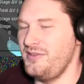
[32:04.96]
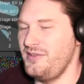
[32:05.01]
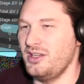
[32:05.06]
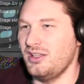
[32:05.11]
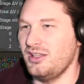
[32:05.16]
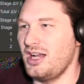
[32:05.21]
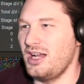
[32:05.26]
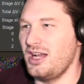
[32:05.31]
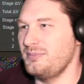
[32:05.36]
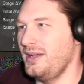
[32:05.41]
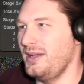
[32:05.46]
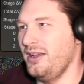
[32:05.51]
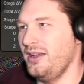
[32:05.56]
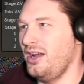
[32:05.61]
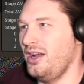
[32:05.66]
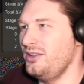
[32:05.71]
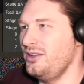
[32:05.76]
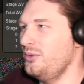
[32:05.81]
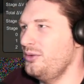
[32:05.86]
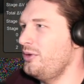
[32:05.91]
unlocked
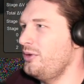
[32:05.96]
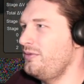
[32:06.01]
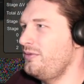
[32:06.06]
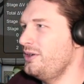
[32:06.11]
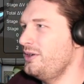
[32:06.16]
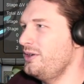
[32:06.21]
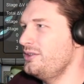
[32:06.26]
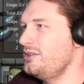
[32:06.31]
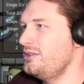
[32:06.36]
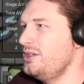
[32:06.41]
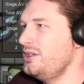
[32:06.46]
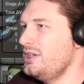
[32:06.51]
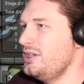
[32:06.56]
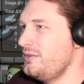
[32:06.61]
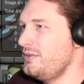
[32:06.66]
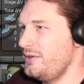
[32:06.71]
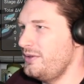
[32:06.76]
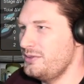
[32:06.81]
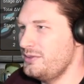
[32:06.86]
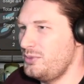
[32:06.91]
beyond the
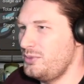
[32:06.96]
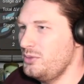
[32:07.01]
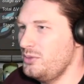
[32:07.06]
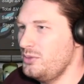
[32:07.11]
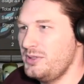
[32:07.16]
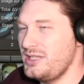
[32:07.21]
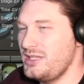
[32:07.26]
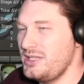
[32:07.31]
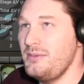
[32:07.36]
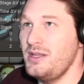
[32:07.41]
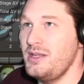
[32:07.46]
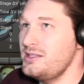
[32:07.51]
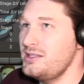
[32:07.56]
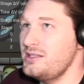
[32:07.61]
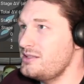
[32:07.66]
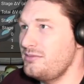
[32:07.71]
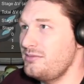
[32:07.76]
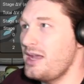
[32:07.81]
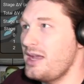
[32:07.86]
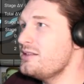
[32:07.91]
first probe because
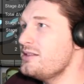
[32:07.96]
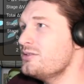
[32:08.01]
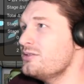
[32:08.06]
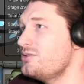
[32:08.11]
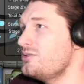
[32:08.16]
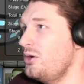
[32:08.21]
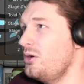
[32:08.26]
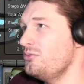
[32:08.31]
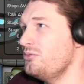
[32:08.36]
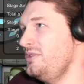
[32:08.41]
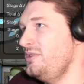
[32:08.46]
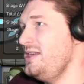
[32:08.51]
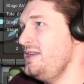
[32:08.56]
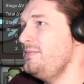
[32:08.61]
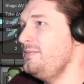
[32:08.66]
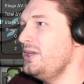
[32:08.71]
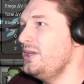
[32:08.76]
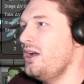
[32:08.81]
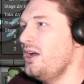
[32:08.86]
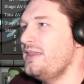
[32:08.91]
I just don't
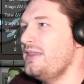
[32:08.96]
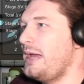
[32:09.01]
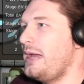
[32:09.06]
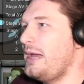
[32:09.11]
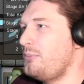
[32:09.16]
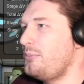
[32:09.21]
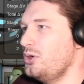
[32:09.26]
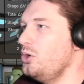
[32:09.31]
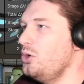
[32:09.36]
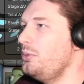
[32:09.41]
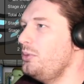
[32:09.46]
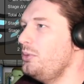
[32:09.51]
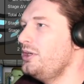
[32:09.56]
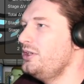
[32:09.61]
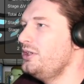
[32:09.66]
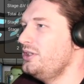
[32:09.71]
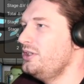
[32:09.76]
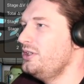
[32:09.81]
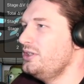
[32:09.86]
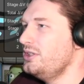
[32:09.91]
need beyond that probe.
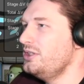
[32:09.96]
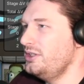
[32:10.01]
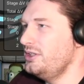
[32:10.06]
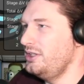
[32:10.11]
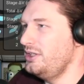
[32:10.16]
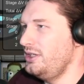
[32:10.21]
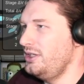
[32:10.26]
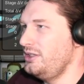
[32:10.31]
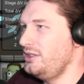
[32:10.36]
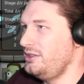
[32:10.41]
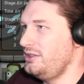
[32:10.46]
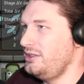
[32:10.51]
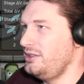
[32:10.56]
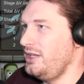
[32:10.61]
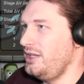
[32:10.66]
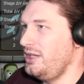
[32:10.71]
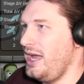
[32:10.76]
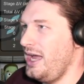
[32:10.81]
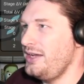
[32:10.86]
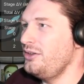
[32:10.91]

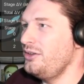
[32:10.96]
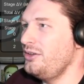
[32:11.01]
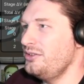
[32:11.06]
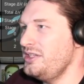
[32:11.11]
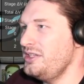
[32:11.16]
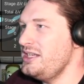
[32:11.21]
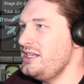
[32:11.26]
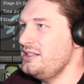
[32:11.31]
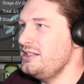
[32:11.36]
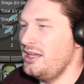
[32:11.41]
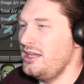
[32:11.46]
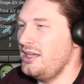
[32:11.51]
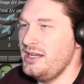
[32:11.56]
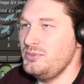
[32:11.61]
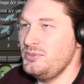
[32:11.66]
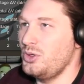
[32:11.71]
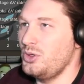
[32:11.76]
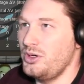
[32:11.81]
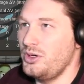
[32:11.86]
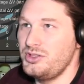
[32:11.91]
I don't need
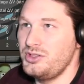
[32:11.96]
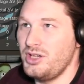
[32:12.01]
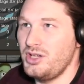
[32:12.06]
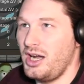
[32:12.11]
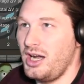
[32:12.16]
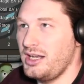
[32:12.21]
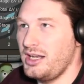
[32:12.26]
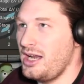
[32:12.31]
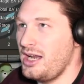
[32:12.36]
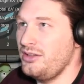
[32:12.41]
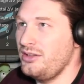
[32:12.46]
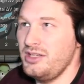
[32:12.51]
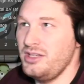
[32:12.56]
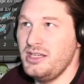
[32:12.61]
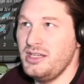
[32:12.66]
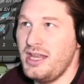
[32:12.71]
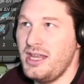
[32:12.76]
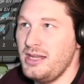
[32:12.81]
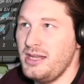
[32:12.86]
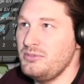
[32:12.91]
aim towards target. I don't
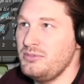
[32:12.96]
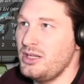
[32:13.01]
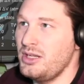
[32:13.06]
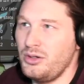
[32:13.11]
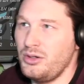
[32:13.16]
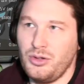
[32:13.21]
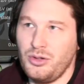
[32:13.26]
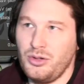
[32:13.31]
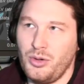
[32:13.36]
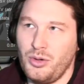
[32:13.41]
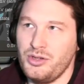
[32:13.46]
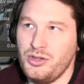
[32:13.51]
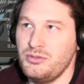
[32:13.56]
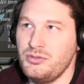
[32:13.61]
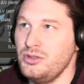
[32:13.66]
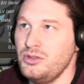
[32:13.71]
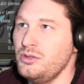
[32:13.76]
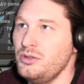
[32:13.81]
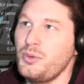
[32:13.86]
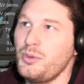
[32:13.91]
need aim towards
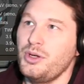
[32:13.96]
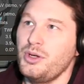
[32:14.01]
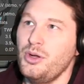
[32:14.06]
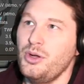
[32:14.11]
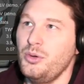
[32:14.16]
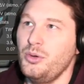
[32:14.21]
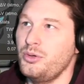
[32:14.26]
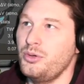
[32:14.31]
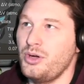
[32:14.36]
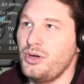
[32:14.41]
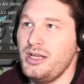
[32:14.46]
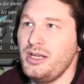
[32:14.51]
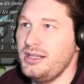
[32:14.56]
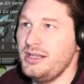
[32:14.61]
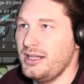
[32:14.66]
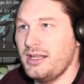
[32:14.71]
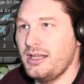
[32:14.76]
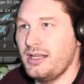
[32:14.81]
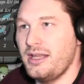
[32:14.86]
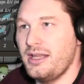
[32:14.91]
maneuver node or
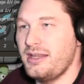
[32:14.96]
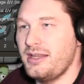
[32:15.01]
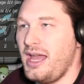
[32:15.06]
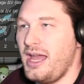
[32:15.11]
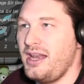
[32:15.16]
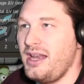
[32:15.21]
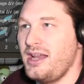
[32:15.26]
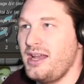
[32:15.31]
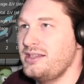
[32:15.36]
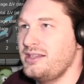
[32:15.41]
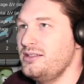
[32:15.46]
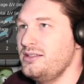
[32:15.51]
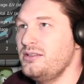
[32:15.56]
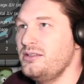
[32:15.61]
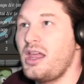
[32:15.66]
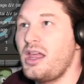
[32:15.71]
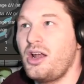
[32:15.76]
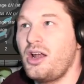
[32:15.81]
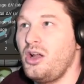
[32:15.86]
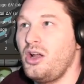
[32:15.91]
anything like that. I can do
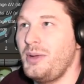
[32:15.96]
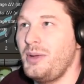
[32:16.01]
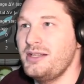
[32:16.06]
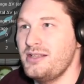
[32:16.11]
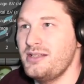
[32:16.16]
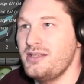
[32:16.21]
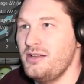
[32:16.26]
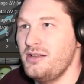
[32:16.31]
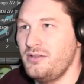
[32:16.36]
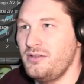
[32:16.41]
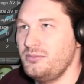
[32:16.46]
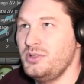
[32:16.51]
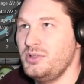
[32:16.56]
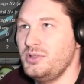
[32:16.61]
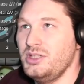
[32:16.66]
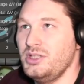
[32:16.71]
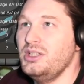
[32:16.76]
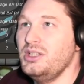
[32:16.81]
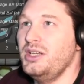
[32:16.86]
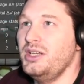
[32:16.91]
that all myself,
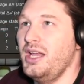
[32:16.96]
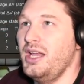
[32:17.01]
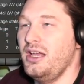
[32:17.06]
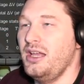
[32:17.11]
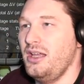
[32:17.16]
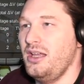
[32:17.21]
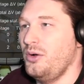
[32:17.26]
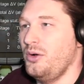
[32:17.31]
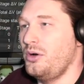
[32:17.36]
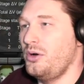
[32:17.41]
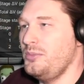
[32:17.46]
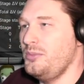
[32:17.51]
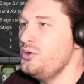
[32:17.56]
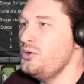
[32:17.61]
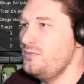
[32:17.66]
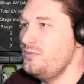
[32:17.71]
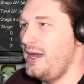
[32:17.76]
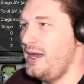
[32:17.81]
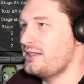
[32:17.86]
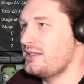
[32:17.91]
or
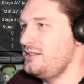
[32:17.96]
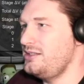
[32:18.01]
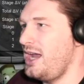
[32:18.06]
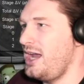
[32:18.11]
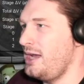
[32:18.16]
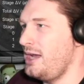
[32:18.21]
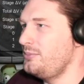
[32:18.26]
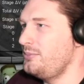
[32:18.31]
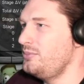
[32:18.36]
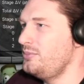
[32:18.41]
use mech jab.